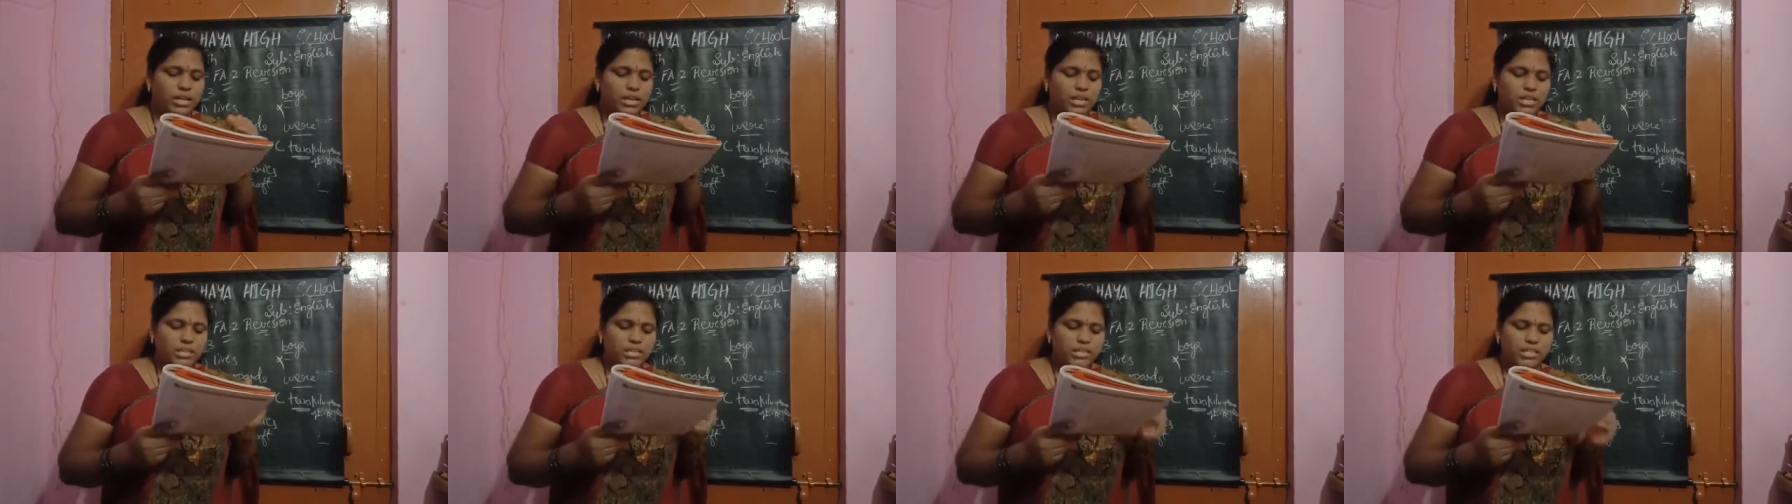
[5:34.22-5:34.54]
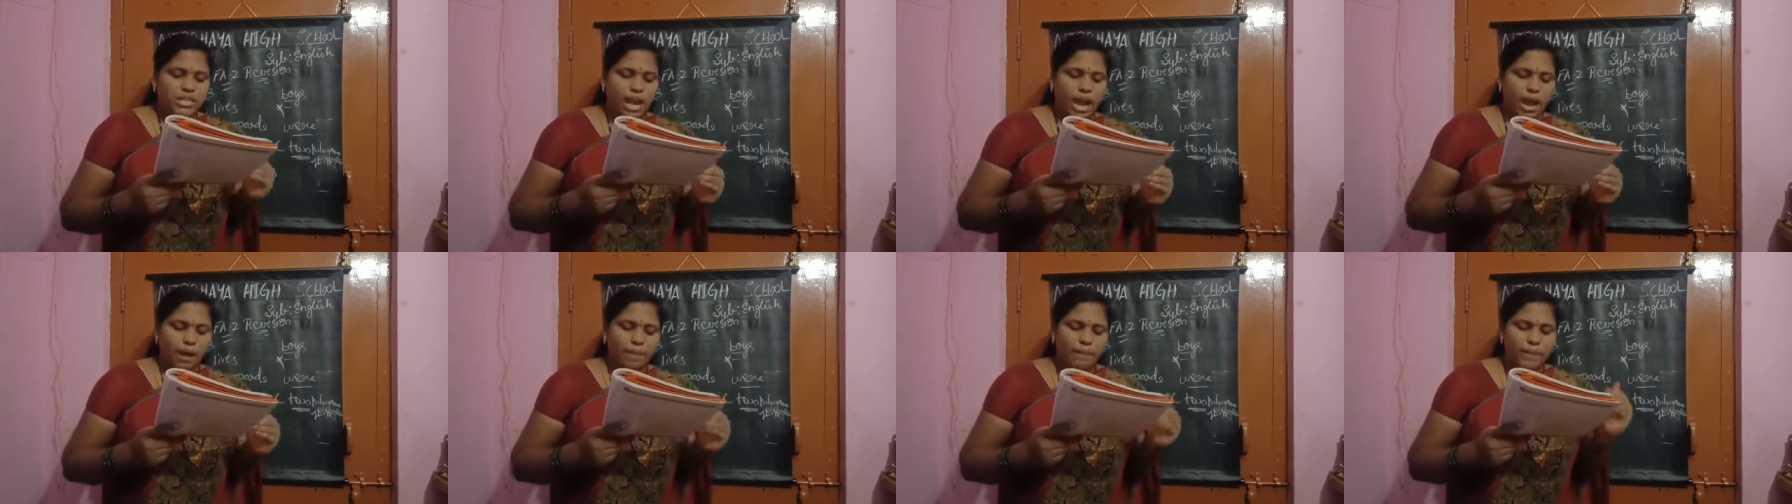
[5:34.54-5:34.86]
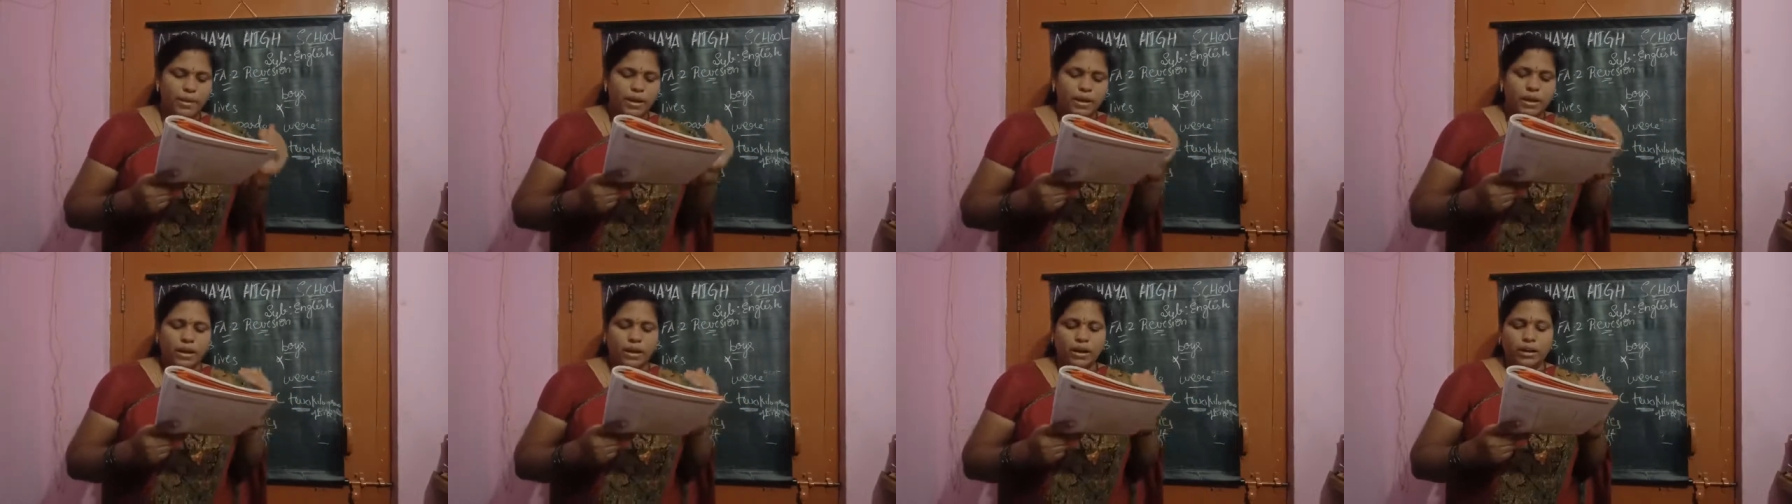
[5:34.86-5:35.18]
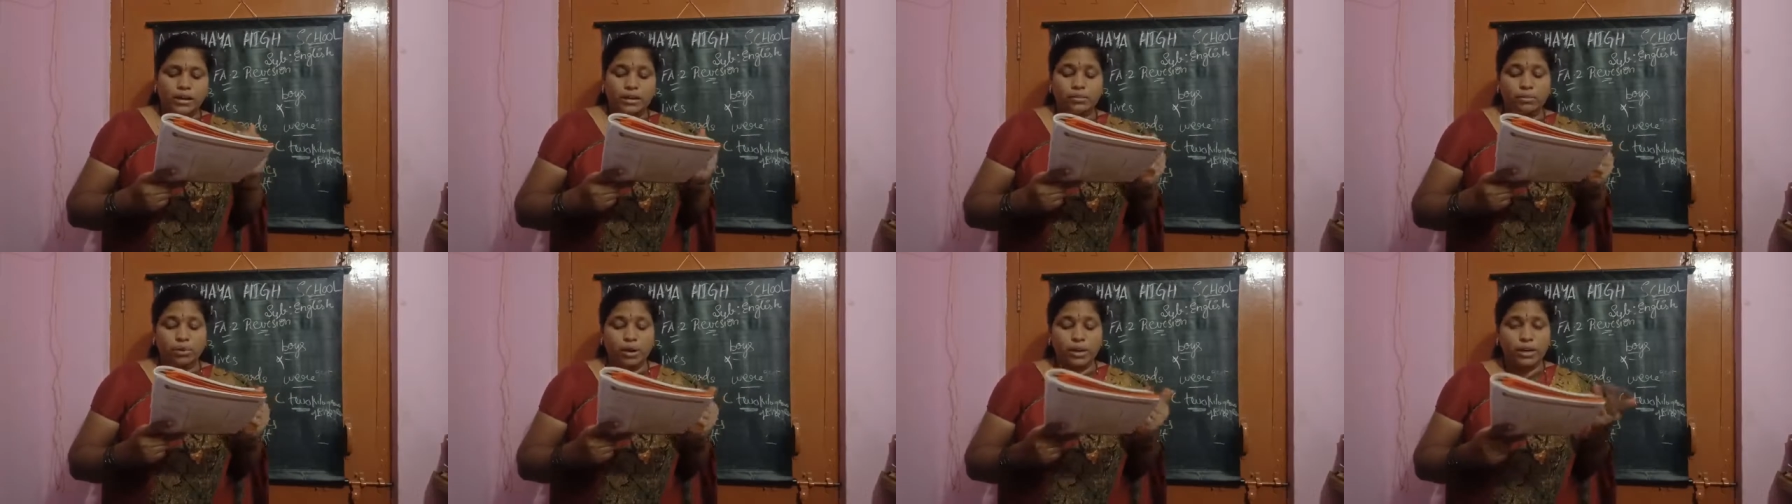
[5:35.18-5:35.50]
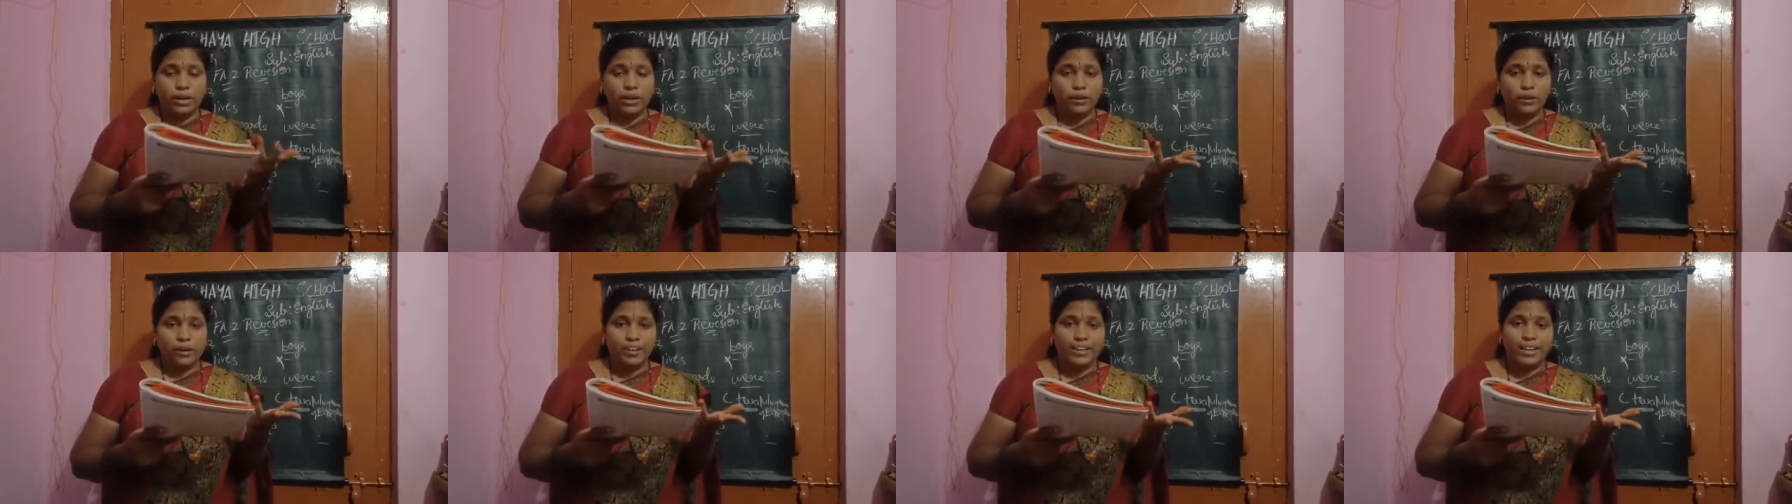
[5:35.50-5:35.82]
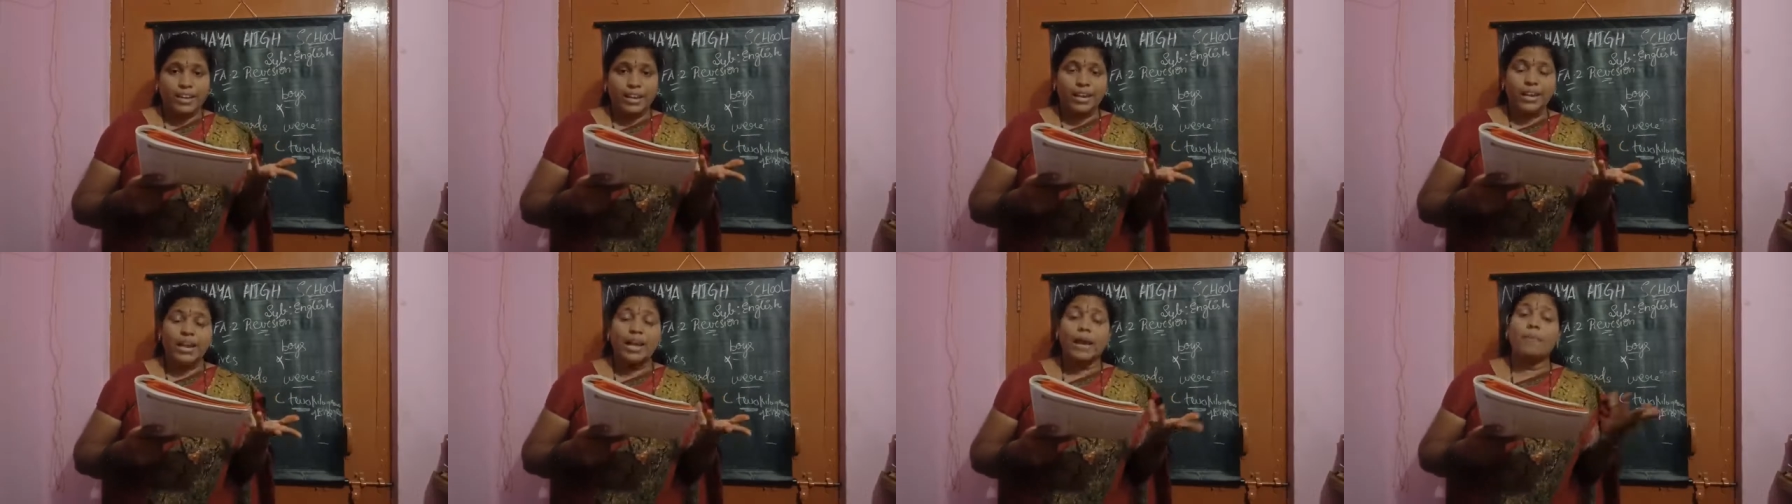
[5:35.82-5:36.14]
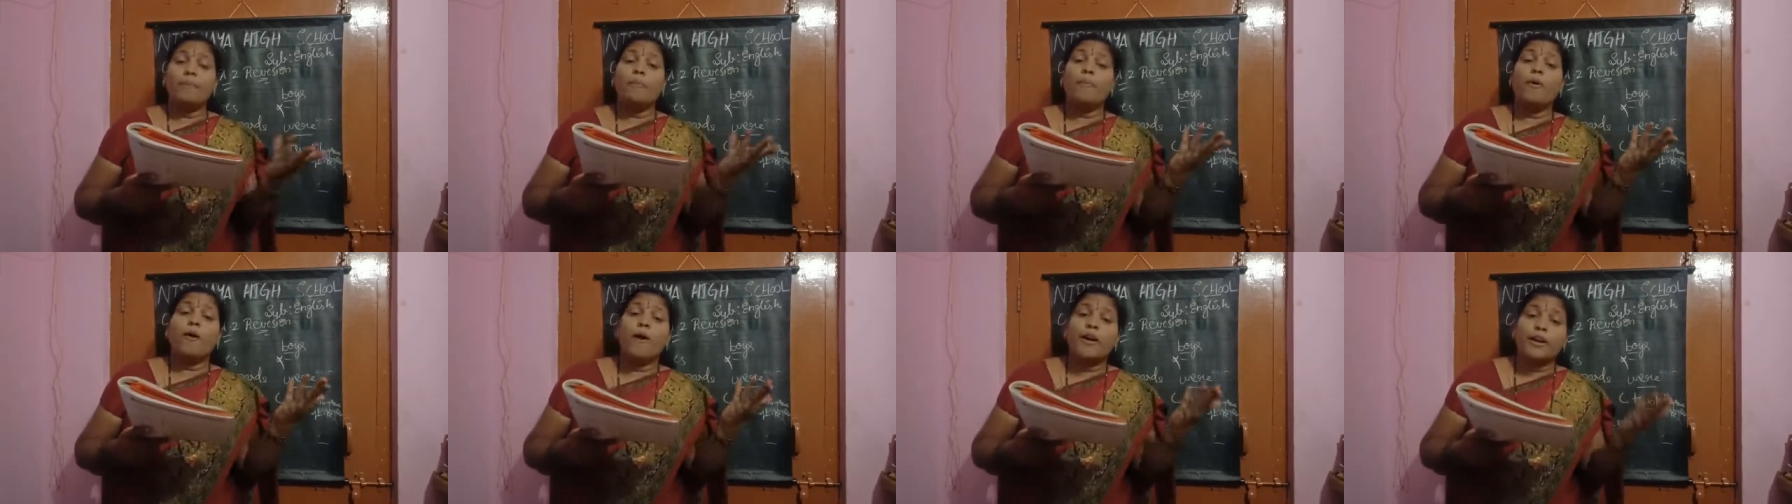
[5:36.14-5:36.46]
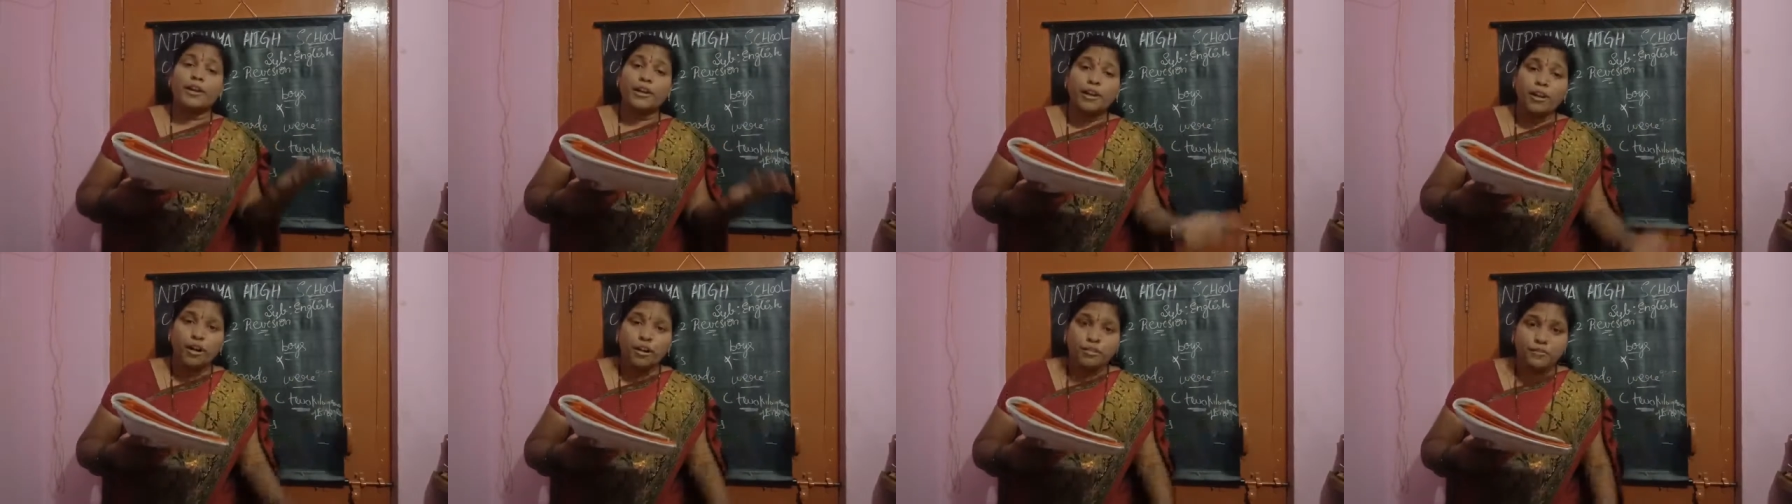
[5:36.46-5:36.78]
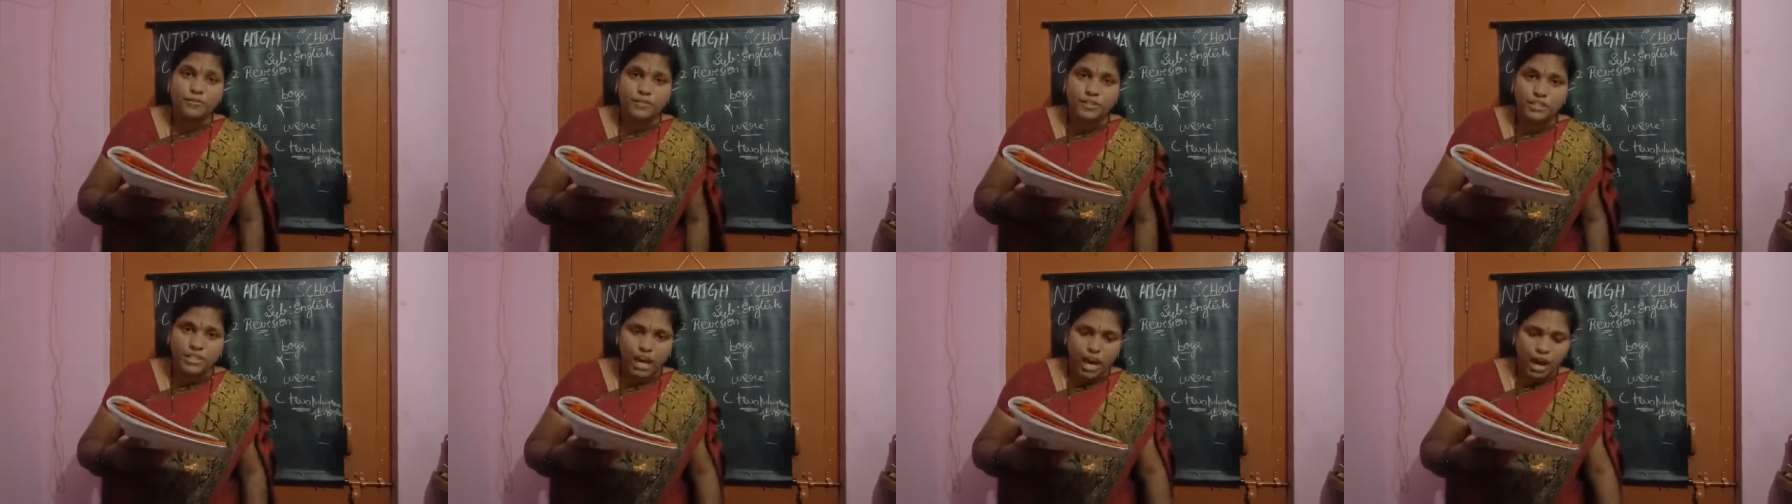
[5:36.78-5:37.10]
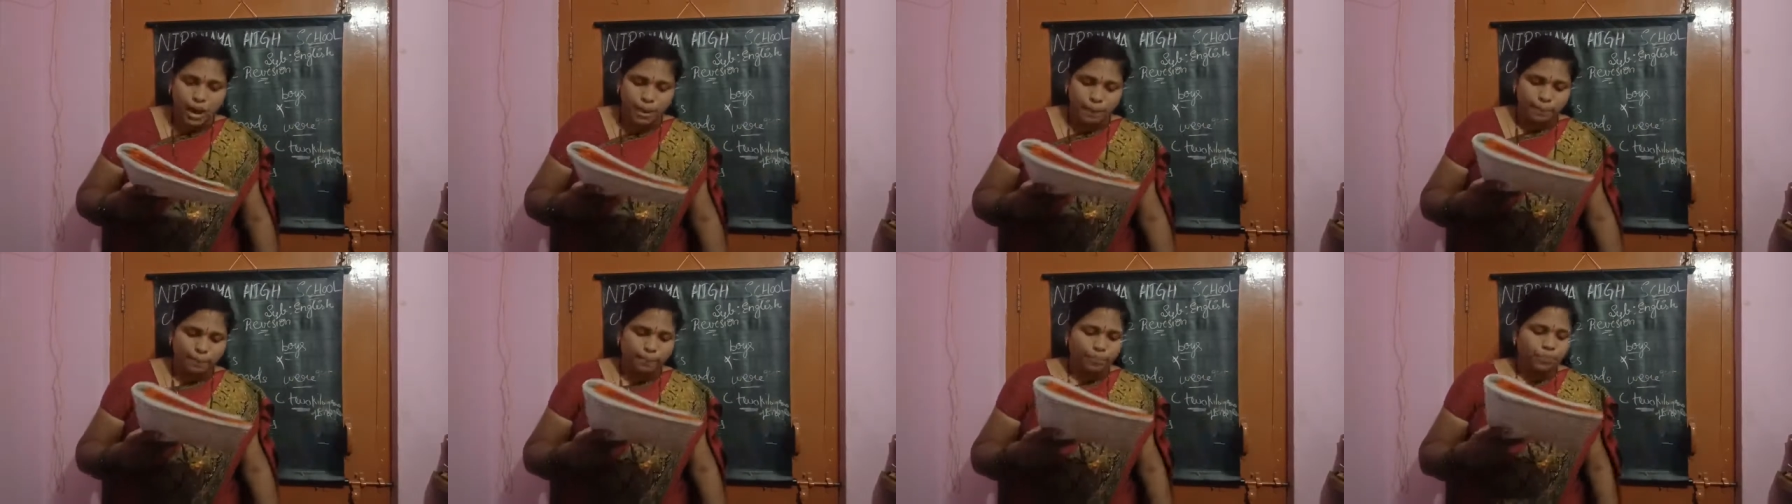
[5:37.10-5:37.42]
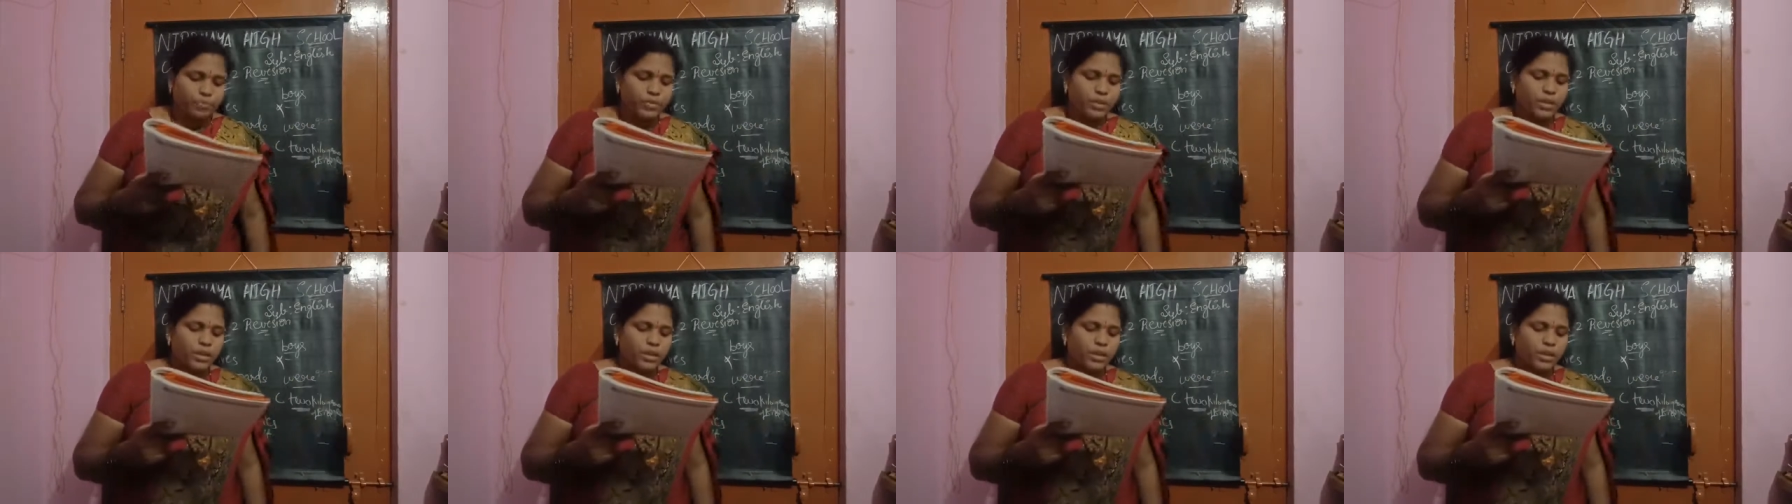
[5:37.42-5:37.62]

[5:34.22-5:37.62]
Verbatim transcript: Jam, what it will tell? A bottle of jam.